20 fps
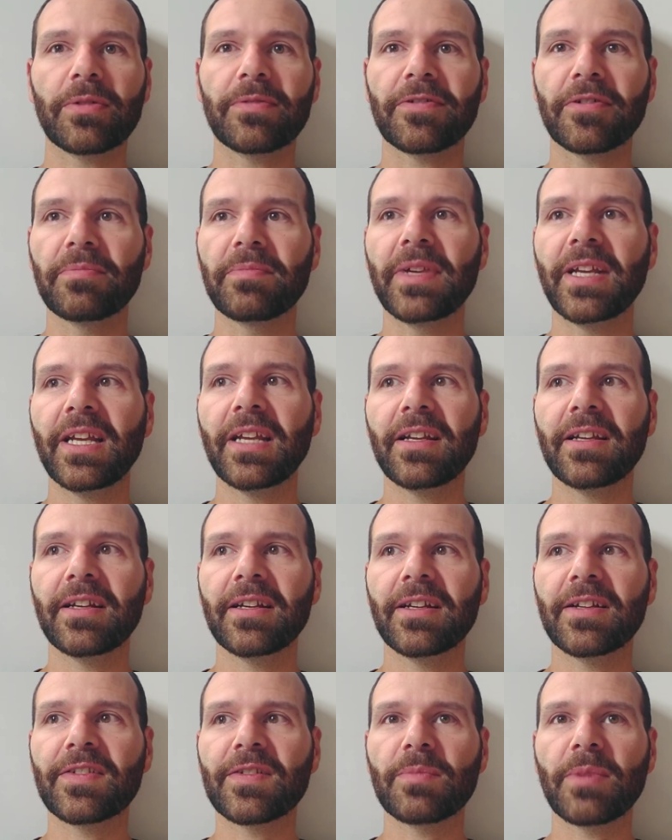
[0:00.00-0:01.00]
For me,
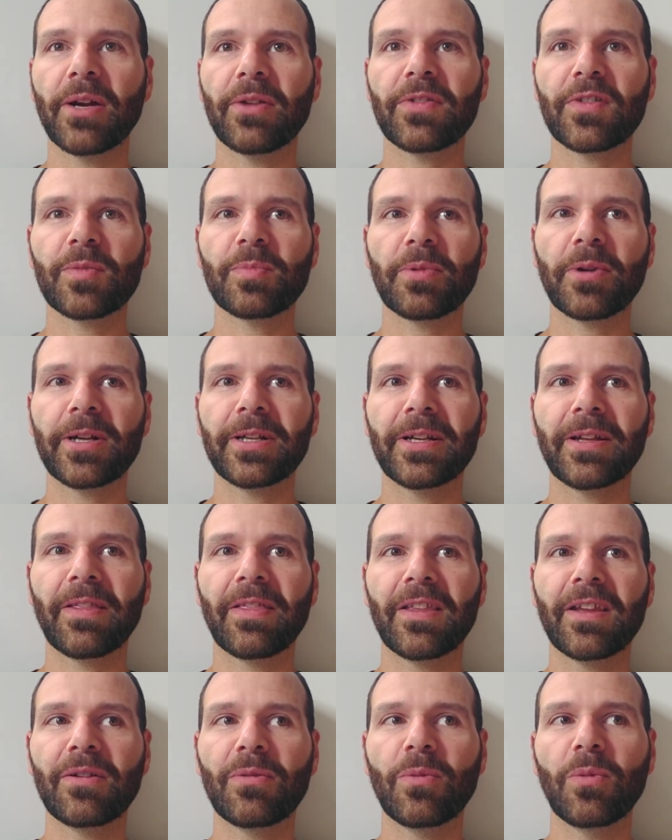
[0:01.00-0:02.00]
it's about spreading
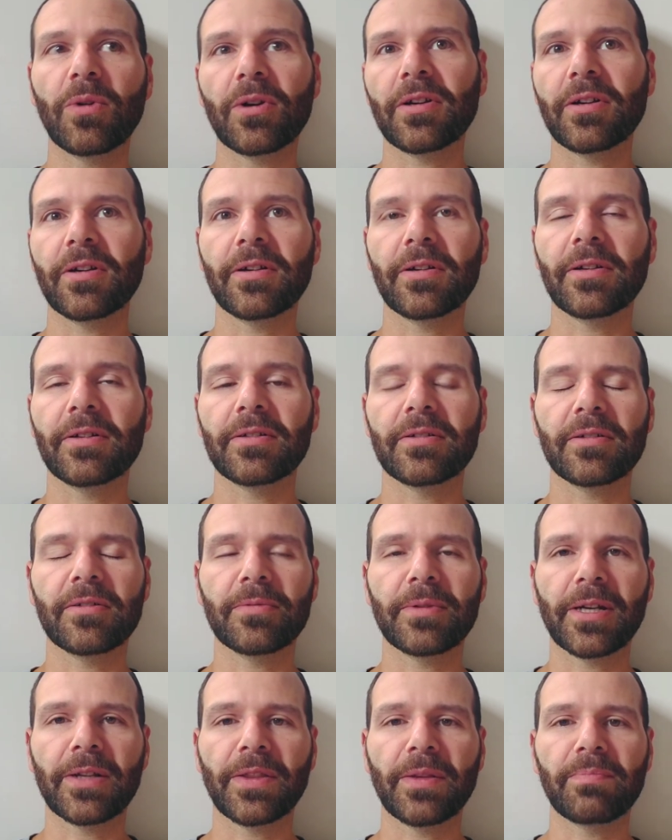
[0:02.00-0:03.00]
the word
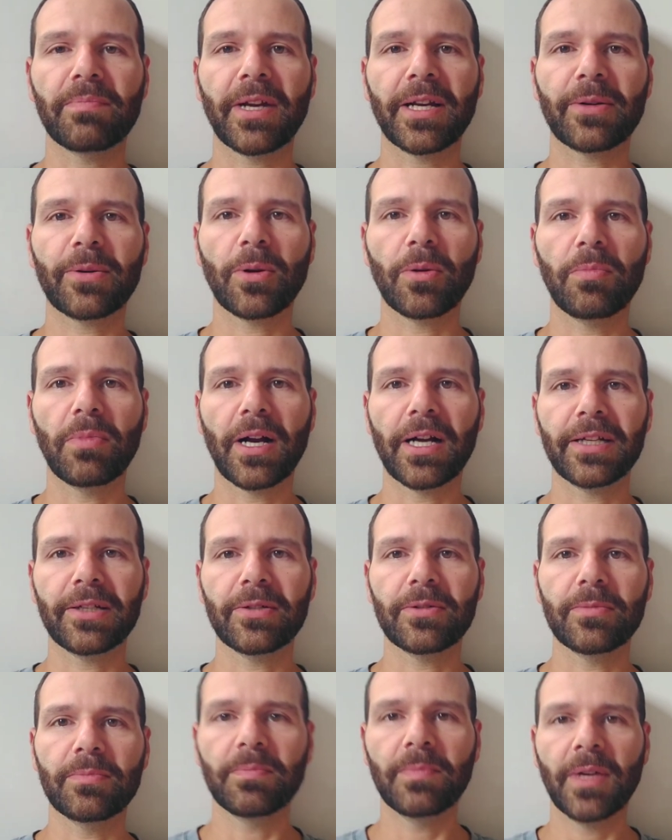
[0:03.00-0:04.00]
around the
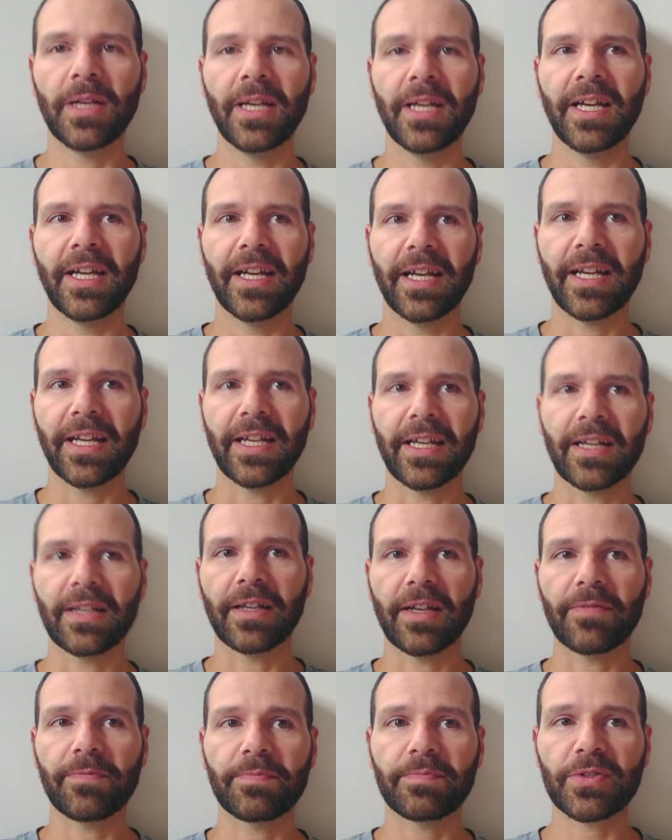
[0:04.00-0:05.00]
microbiome. And
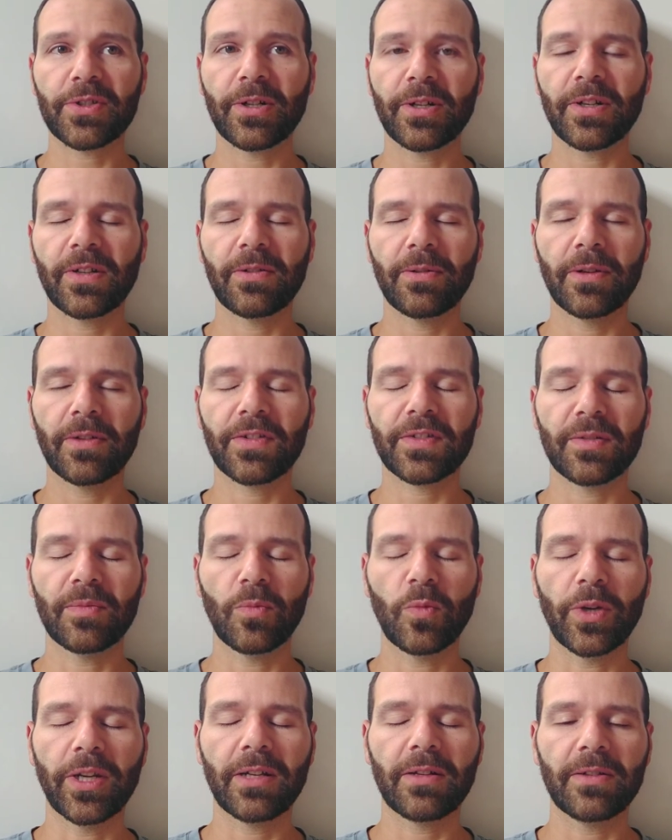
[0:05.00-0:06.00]
I've started doing some
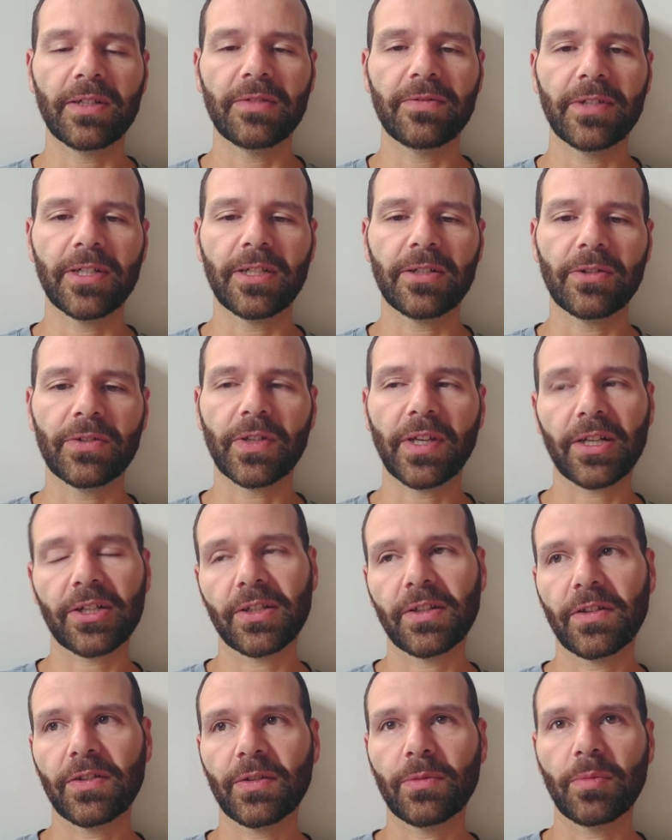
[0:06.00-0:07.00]
weekly videos. Actually,
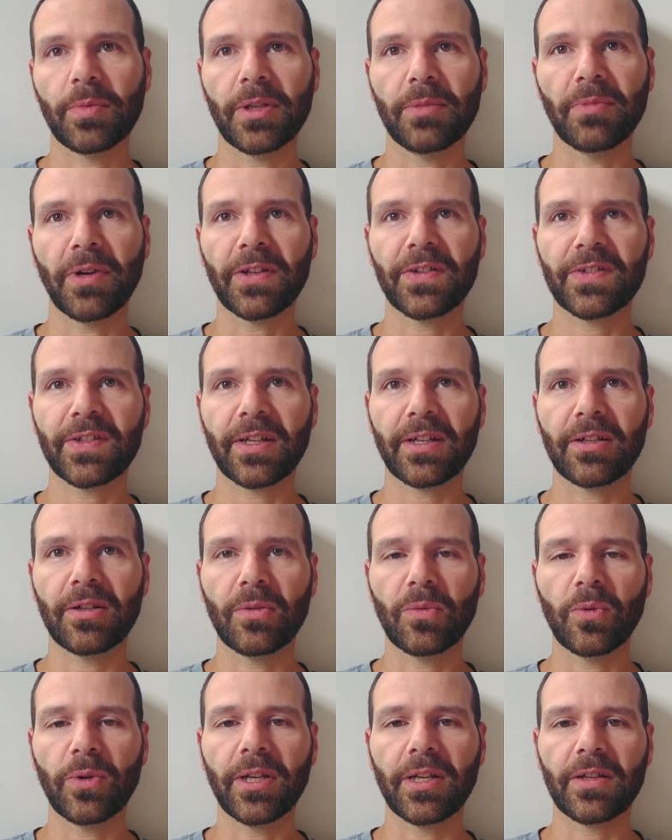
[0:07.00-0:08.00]
this would be my second
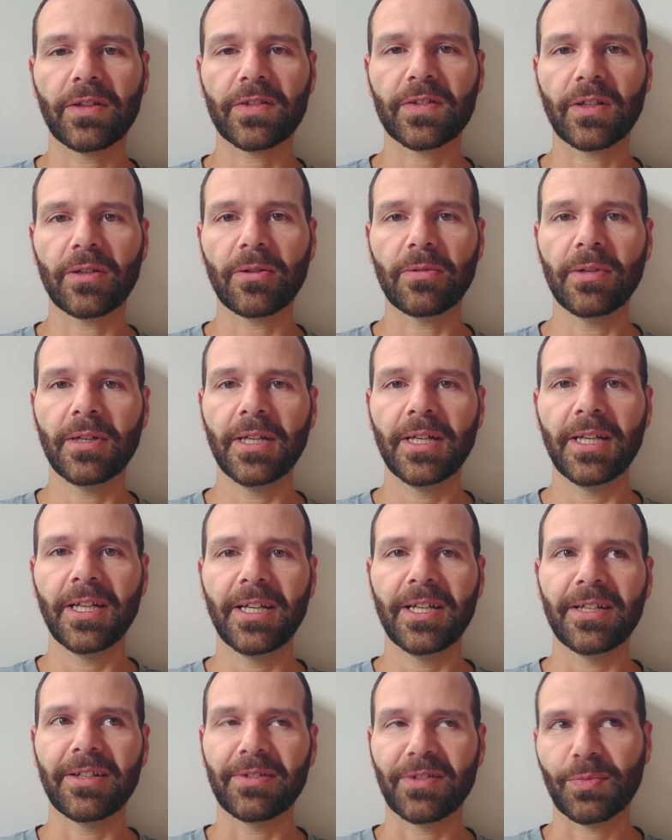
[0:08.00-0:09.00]
week, so
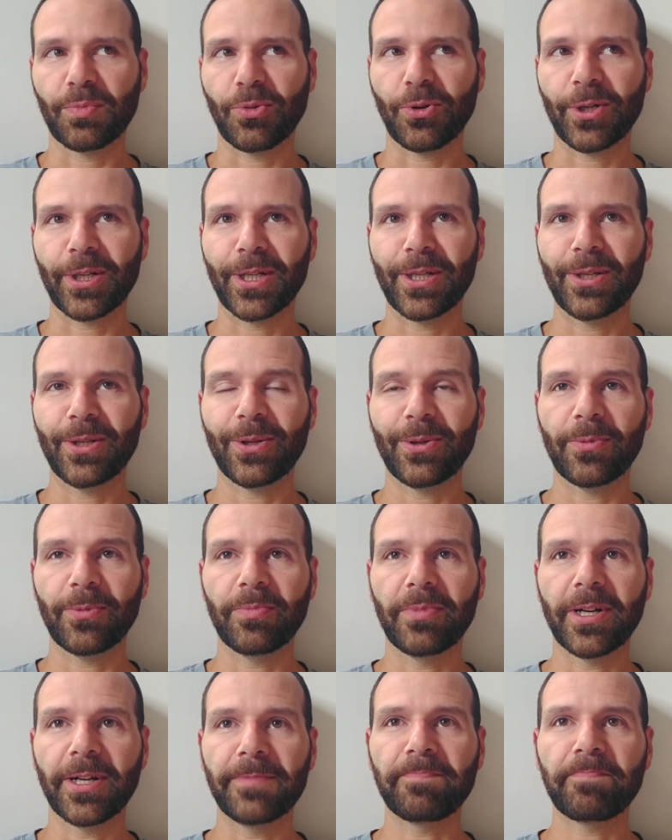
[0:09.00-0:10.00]
it's pretty new.
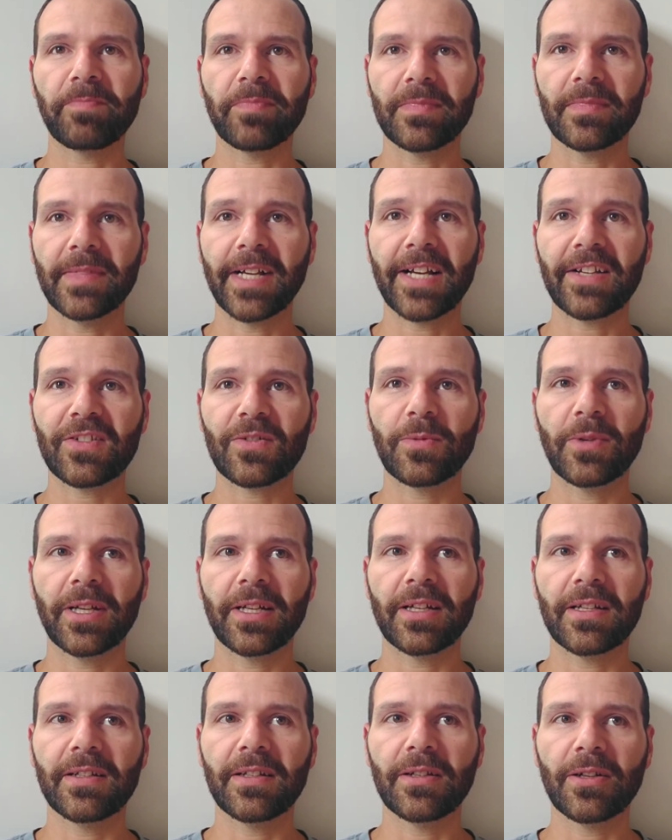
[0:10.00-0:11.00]
But last week
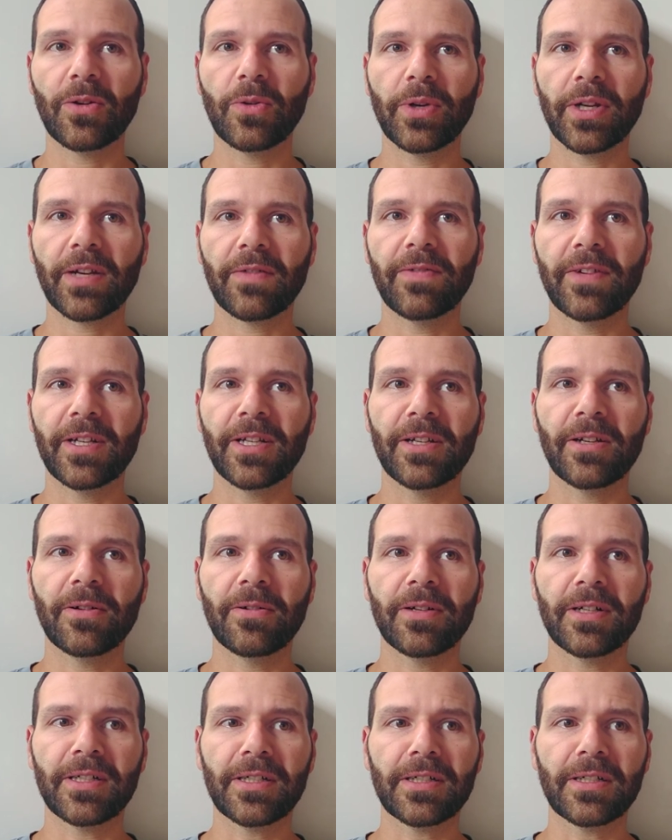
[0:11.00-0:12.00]
I did a quick video
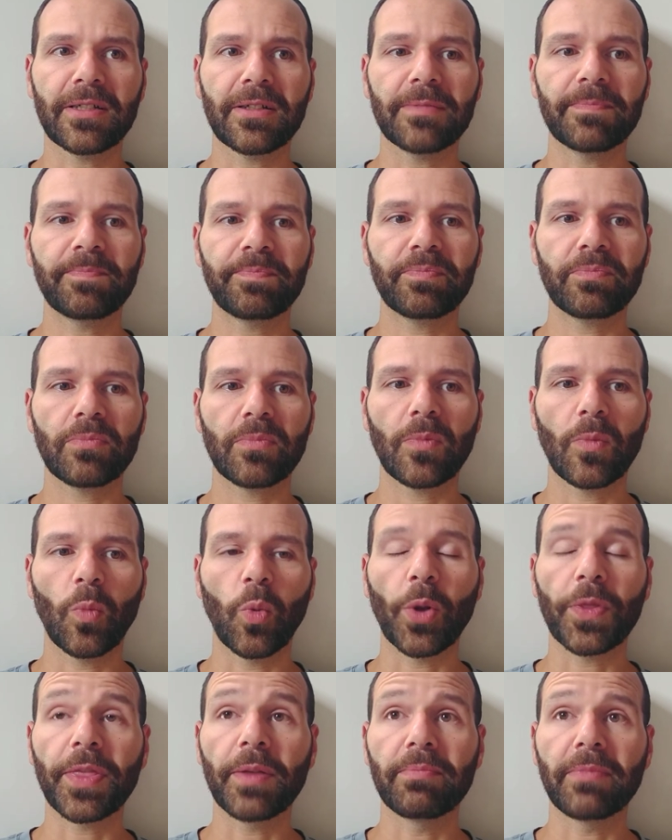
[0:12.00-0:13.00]
on
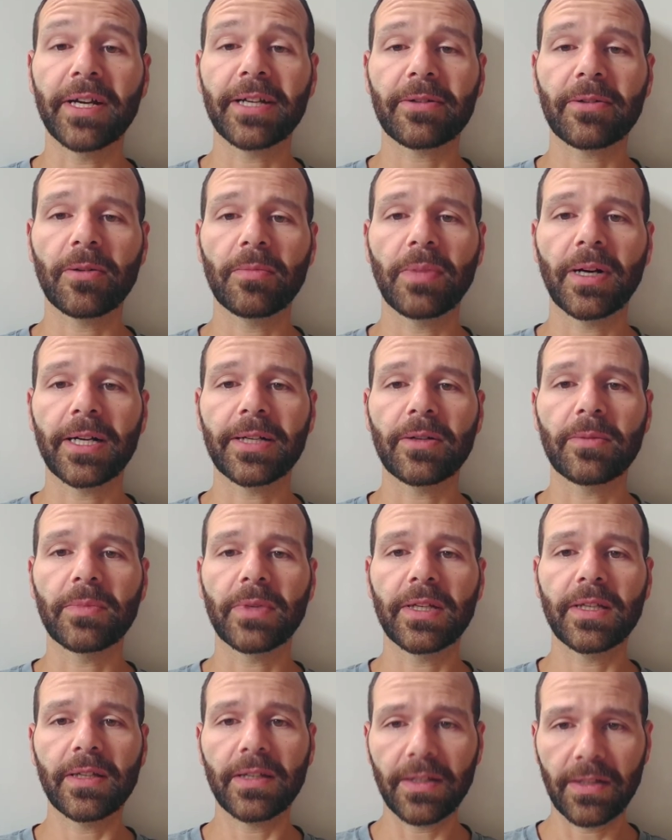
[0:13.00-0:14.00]
what the microbiome
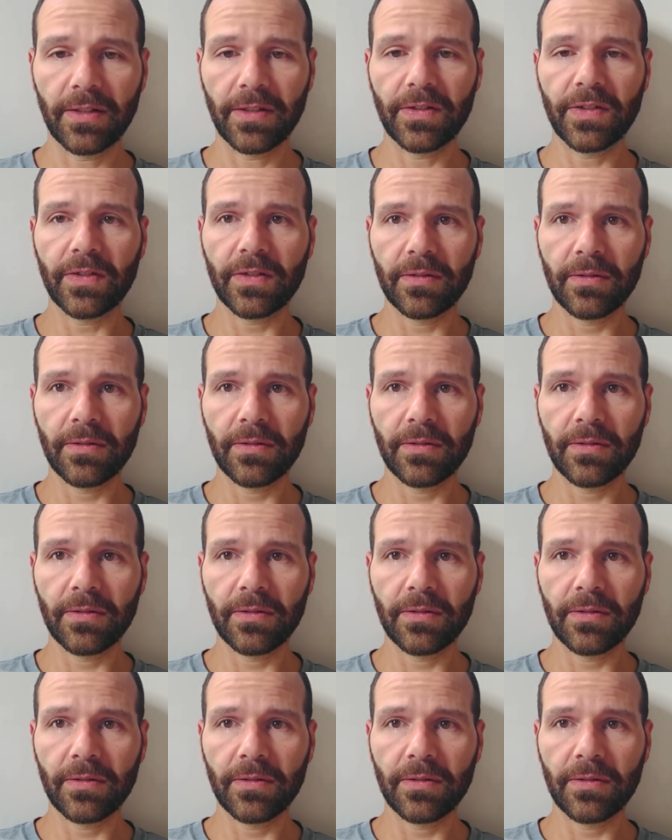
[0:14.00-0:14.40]
is.